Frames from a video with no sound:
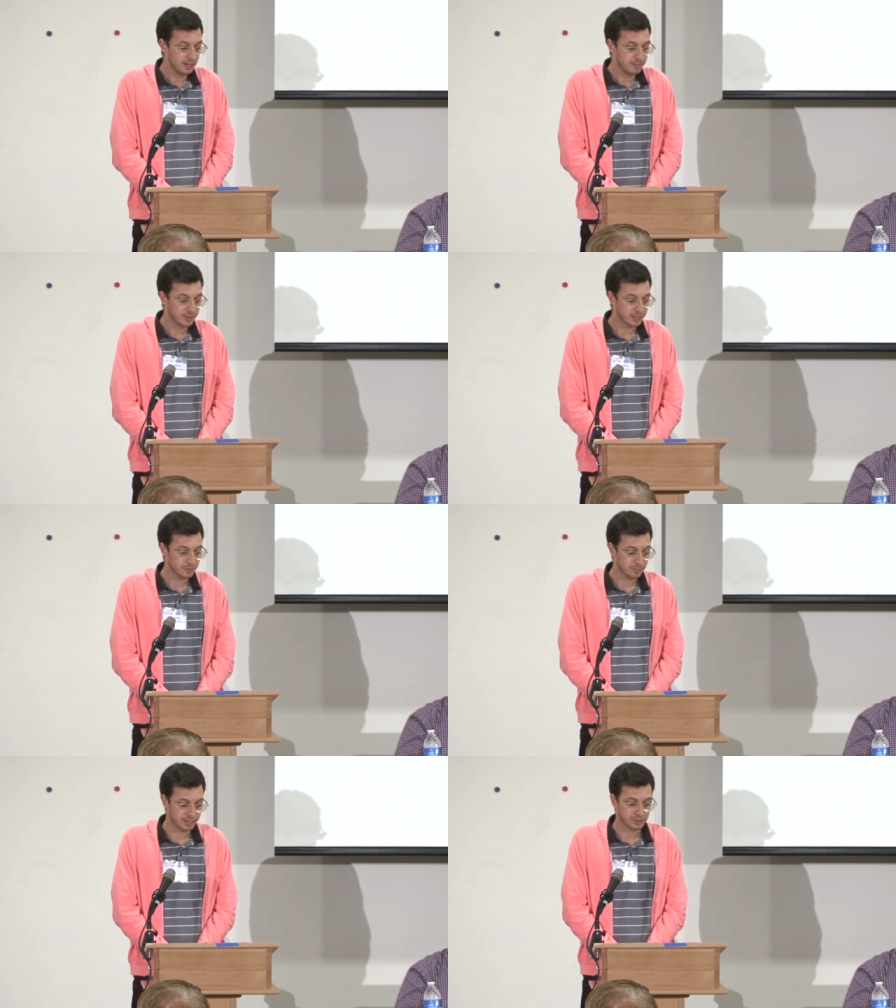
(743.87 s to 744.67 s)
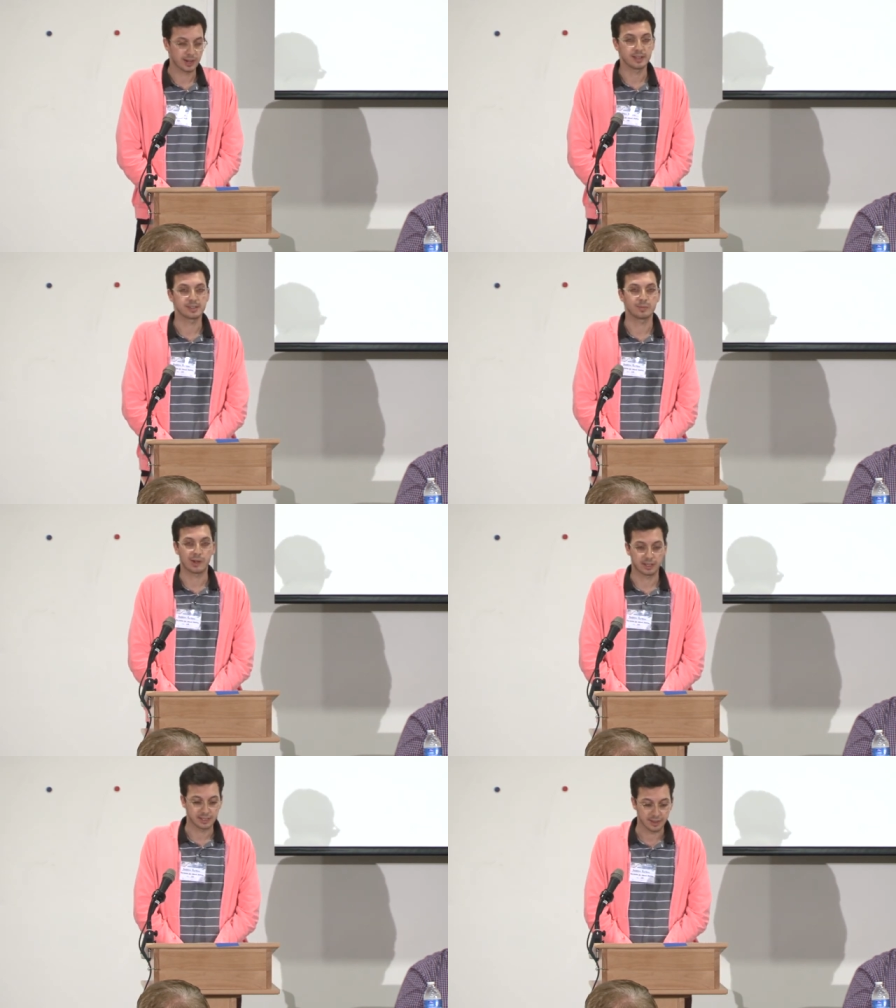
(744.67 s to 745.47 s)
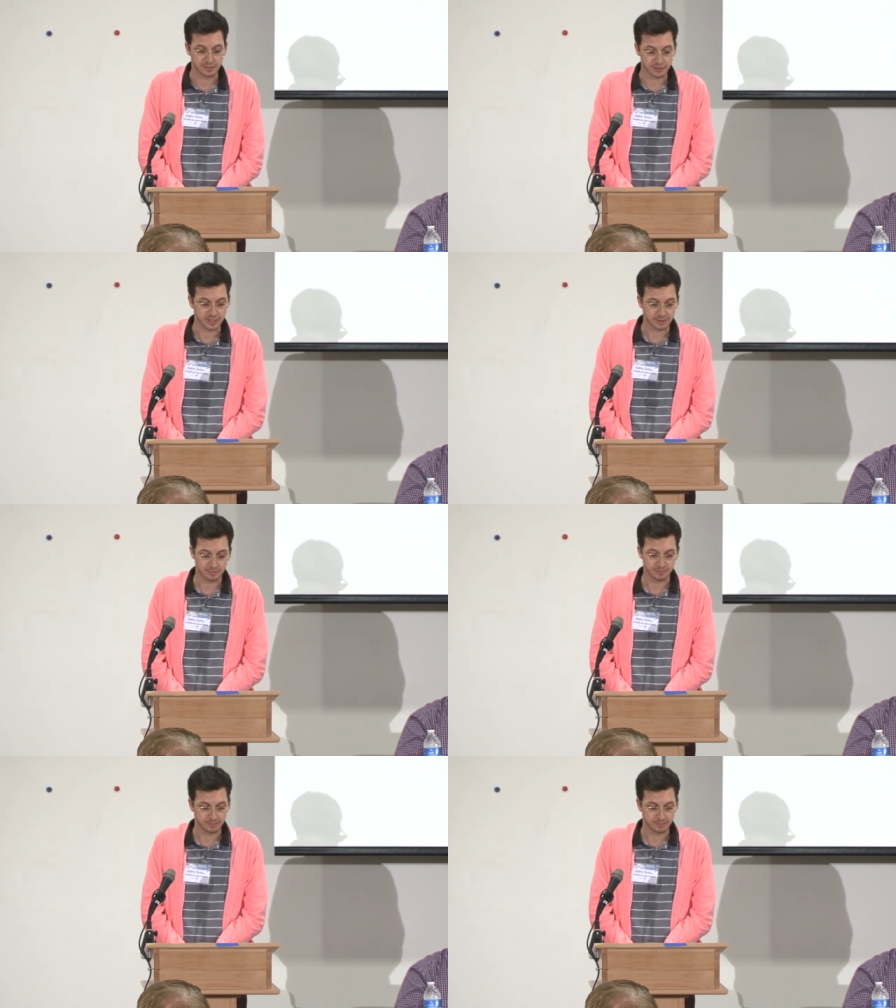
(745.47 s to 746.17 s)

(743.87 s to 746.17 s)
merely for being trans and walking down the street.